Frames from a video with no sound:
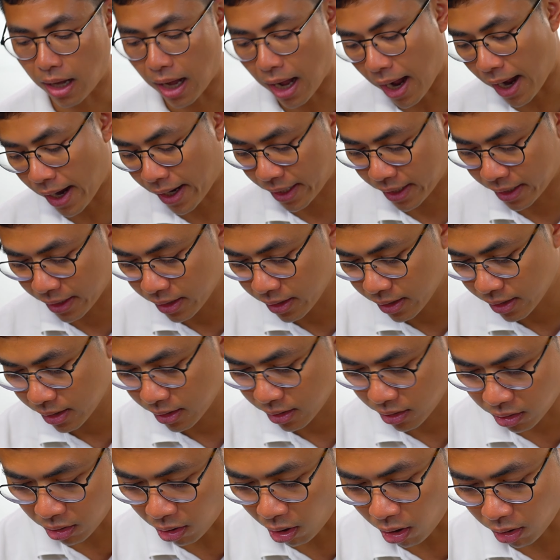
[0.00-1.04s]
I
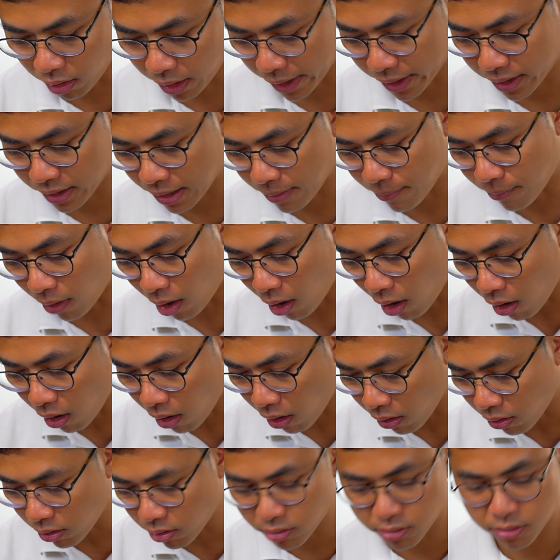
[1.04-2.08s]
collect them
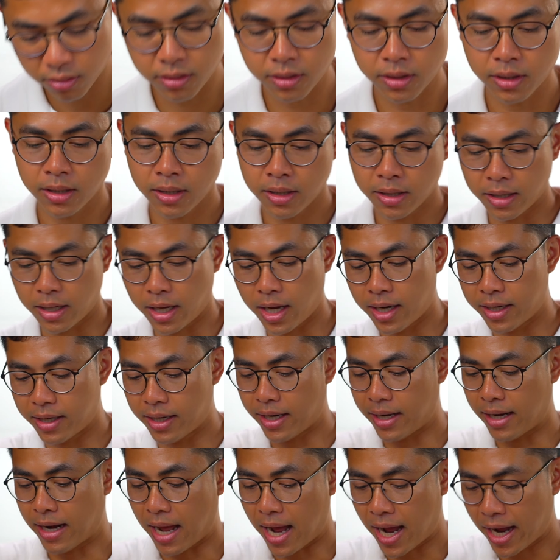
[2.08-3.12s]
all and
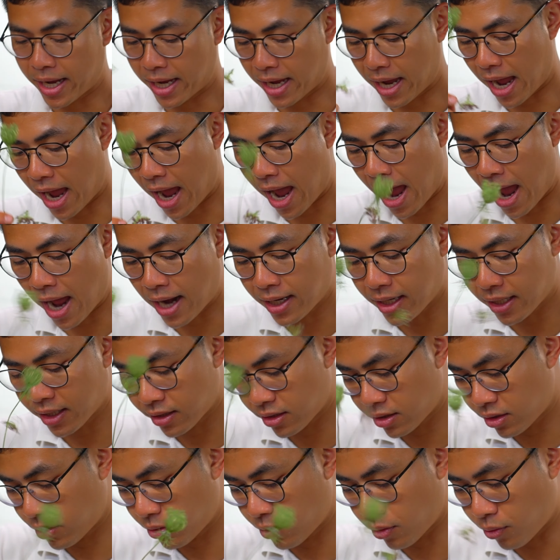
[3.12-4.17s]
then I add
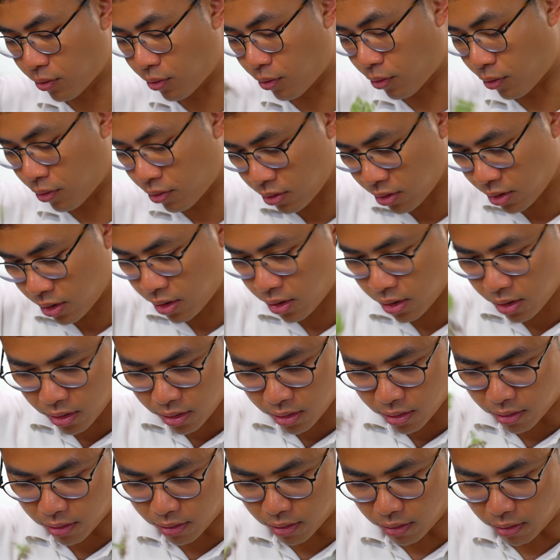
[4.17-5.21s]
it to
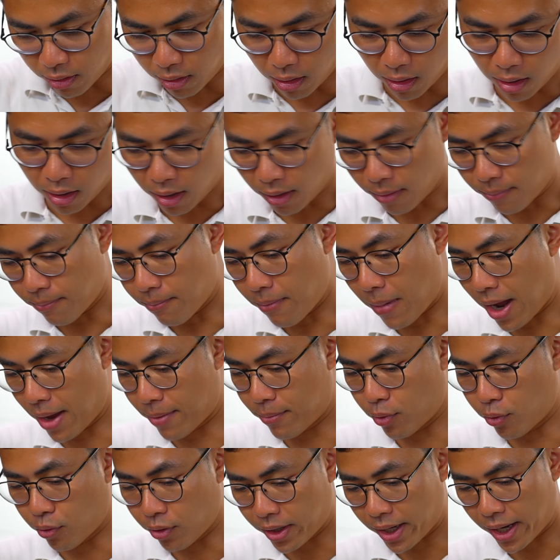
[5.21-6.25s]
my
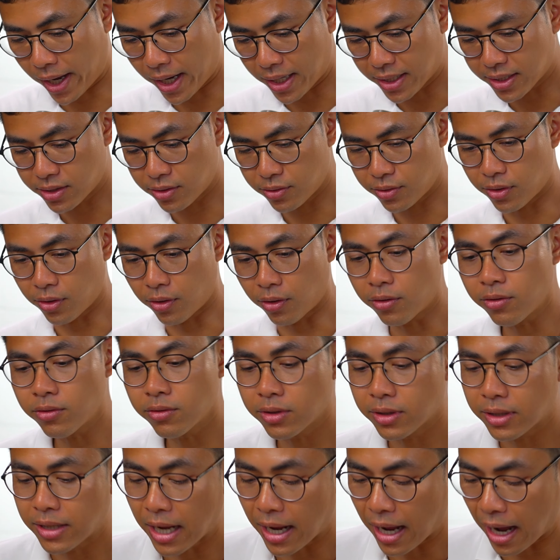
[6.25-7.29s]
bouquets, you know,
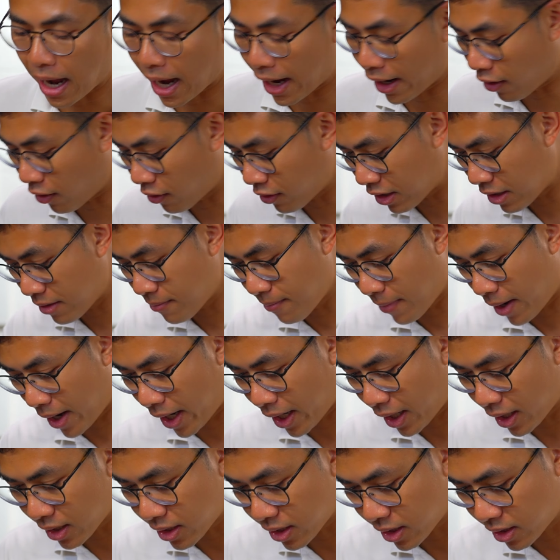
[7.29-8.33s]
that I already
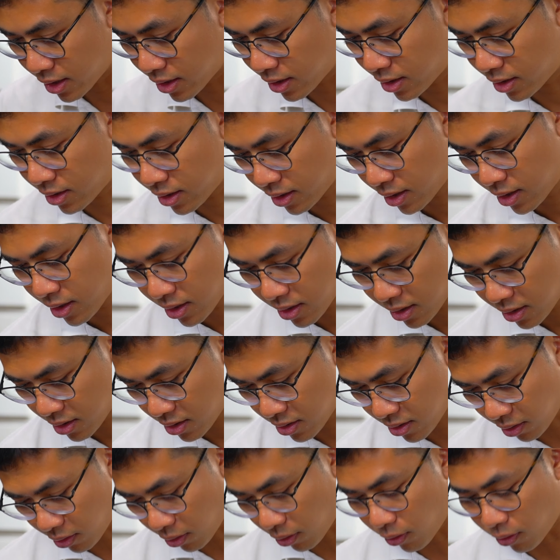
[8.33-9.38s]
made.
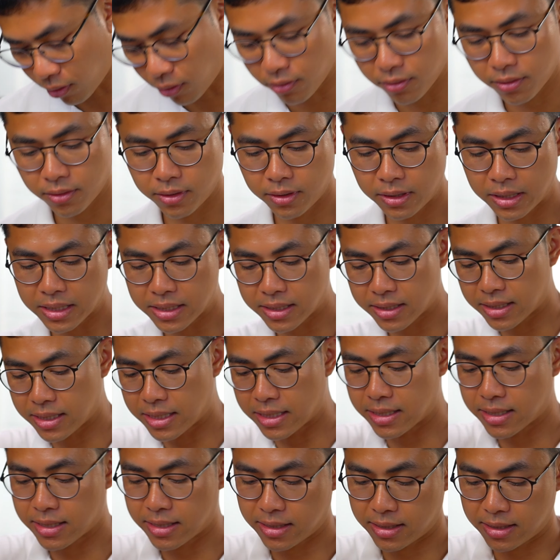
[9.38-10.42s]
So this
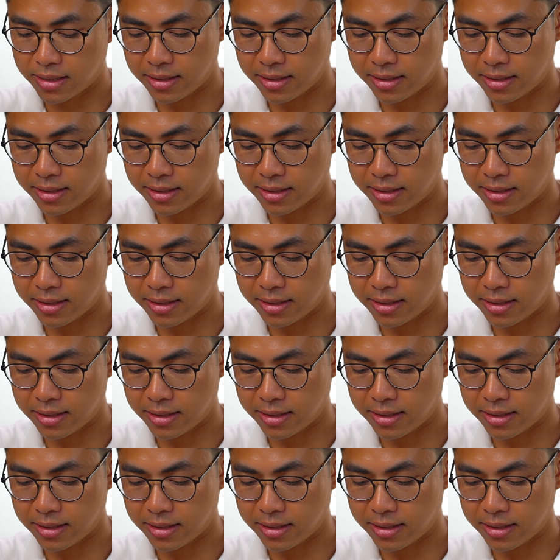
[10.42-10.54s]
is